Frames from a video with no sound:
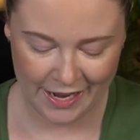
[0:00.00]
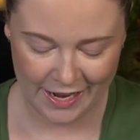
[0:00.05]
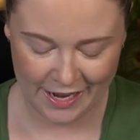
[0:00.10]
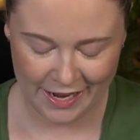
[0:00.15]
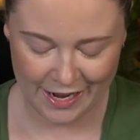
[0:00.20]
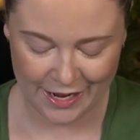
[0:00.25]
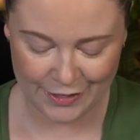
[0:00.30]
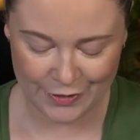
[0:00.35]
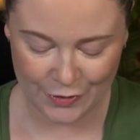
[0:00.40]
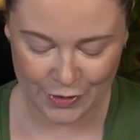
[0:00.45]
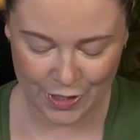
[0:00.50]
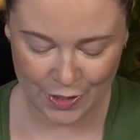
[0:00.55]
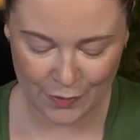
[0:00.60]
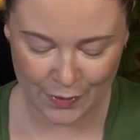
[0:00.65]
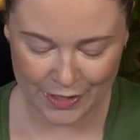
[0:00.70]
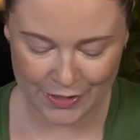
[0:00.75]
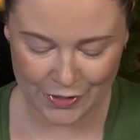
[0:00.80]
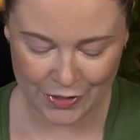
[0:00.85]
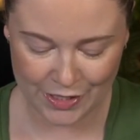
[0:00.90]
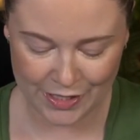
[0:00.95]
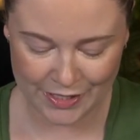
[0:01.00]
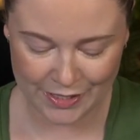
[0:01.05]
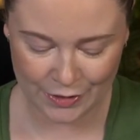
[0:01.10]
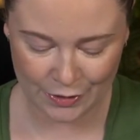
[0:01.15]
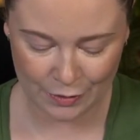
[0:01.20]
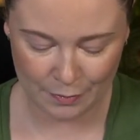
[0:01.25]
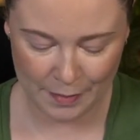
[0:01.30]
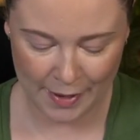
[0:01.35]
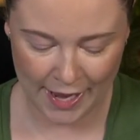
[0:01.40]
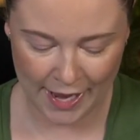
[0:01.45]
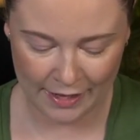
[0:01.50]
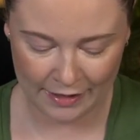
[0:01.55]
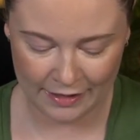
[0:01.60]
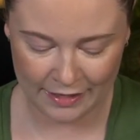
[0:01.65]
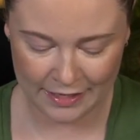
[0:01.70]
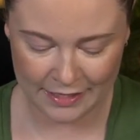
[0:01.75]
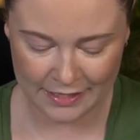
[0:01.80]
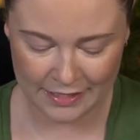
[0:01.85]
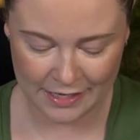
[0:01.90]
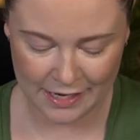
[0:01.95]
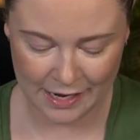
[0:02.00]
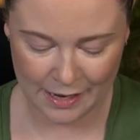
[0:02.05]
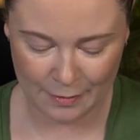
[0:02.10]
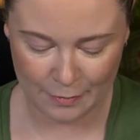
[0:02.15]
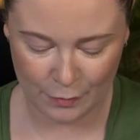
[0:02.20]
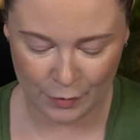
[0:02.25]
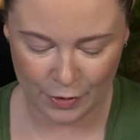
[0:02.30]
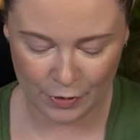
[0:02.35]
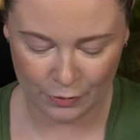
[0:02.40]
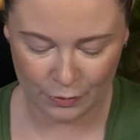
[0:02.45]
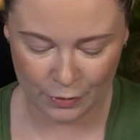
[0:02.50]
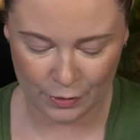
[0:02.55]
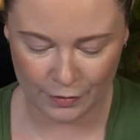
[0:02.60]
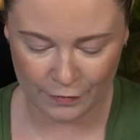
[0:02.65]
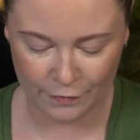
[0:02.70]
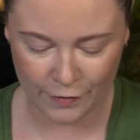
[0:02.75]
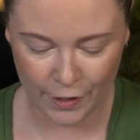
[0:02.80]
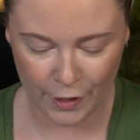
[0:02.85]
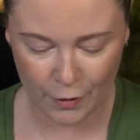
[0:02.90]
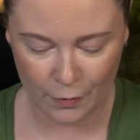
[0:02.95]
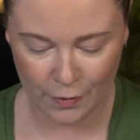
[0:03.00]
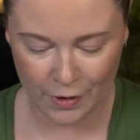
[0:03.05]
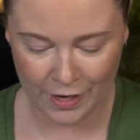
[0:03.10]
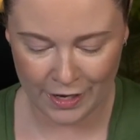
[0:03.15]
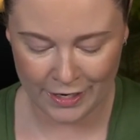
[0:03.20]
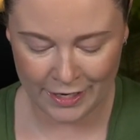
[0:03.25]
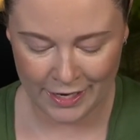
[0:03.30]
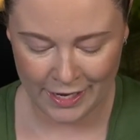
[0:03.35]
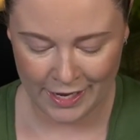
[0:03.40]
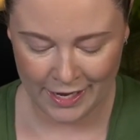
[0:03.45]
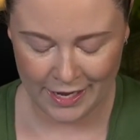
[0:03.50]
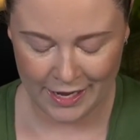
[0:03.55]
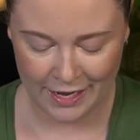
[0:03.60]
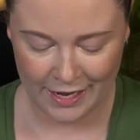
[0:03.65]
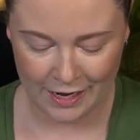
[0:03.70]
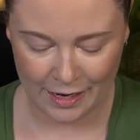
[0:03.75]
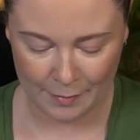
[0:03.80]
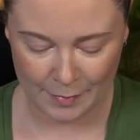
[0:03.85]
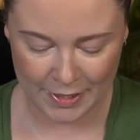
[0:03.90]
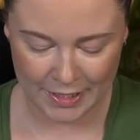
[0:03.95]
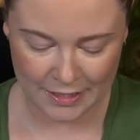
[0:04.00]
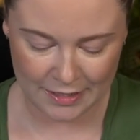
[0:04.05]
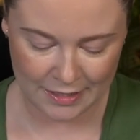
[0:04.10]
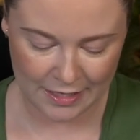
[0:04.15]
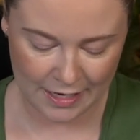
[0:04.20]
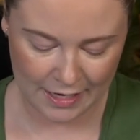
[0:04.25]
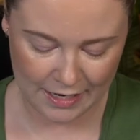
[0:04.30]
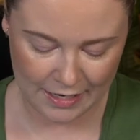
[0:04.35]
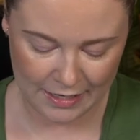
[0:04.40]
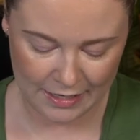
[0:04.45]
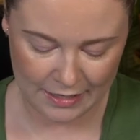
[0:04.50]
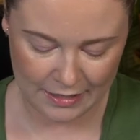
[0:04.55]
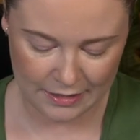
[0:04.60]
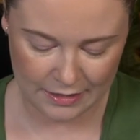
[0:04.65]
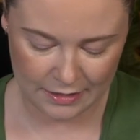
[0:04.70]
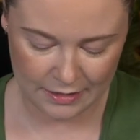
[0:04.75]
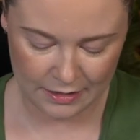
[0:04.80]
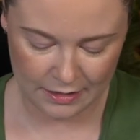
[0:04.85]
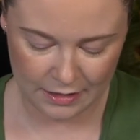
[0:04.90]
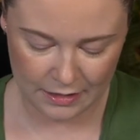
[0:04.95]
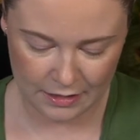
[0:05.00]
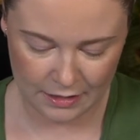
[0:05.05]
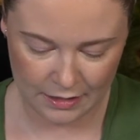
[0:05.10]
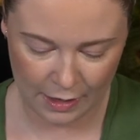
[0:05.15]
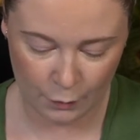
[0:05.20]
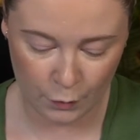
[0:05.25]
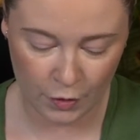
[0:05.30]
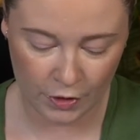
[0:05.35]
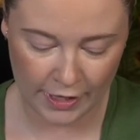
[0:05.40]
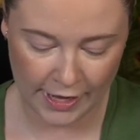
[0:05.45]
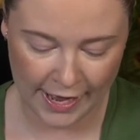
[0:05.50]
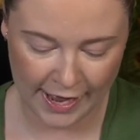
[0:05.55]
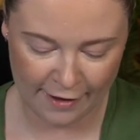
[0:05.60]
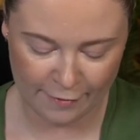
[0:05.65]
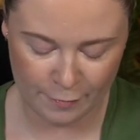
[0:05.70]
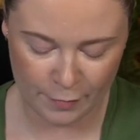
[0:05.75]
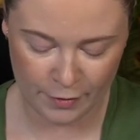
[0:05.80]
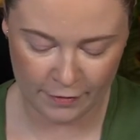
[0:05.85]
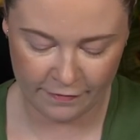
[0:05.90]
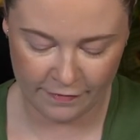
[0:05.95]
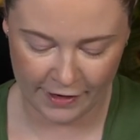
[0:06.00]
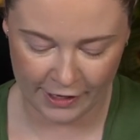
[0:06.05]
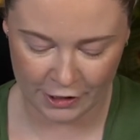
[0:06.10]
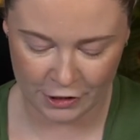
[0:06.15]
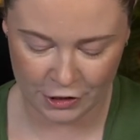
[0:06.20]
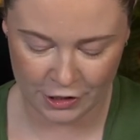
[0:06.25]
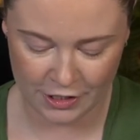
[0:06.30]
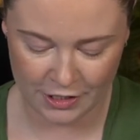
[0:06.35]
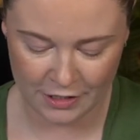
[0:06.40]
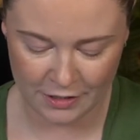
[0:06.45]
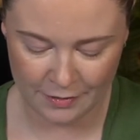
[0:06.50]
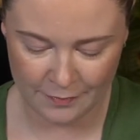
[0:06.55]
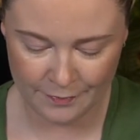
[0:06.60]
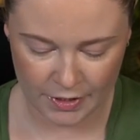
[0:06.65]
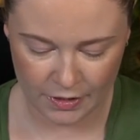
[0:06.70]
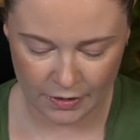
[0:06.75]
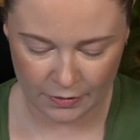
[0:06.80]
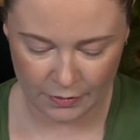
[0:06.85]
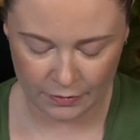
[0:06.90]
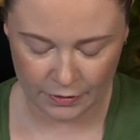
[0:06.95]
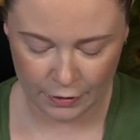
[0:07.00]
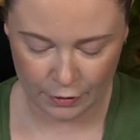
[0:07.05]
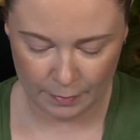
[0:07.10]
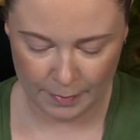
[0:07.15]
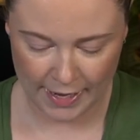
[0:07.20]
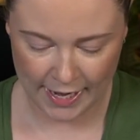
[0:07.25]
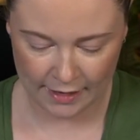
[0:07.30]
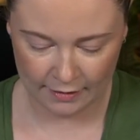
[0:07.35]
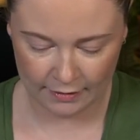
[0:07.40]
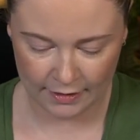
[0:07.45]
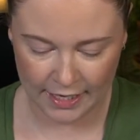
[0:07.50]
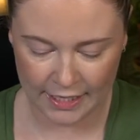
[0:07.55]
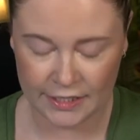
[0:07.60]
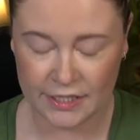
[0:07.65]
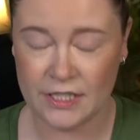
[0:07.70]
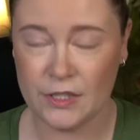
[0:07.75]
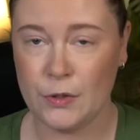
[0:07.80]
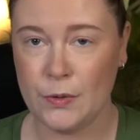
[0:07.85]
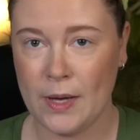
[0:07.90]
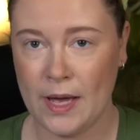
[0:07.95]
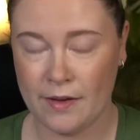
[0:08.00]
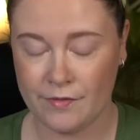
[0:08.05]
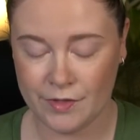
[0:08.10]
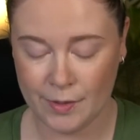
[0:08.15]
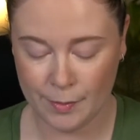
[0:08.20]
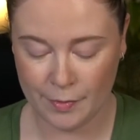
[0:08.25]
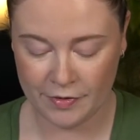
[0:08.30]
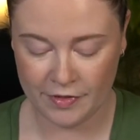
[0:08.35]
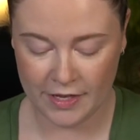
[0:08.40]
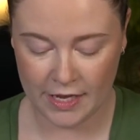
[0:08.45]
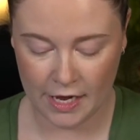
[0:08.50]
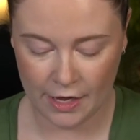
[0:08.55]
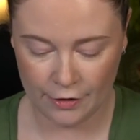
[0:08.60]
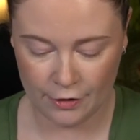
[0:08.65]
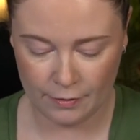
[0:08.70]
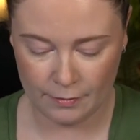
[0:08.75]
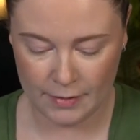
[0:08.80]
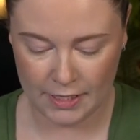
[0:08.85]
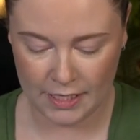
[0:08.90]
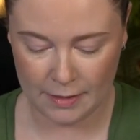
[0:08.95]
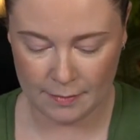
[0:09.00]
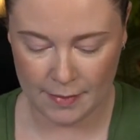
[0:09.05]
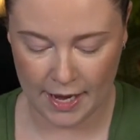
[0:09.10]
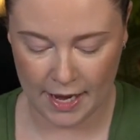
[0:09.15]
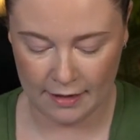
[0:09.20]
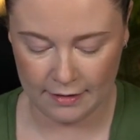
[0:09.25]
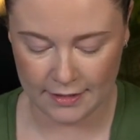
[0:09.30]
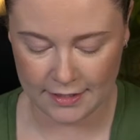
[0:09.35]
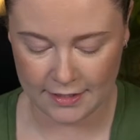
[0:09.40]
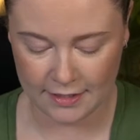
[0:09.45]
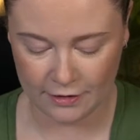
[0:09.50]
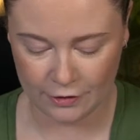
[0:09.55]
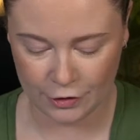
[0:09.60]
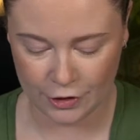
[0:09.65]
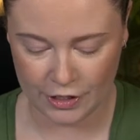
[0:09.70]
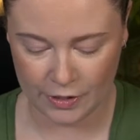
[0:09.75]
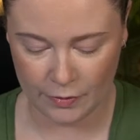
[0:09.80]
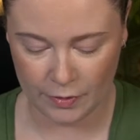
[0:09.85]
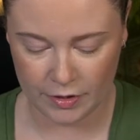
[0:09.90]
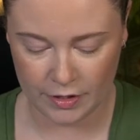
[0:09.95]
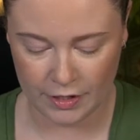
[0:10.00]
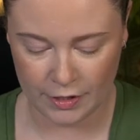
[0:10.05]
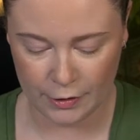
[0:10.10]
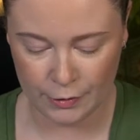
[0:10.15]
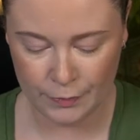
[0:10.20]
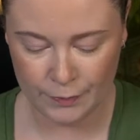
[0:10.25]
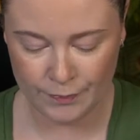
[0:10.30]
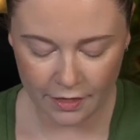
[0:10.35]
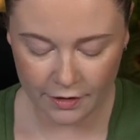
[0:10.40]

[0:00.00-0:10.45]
Uh, so anyway, so this little palette um, with Lord Farquaad, um, it says, I will have perfection. So little palette, I do have some of the other mini palettes that I'll share with you.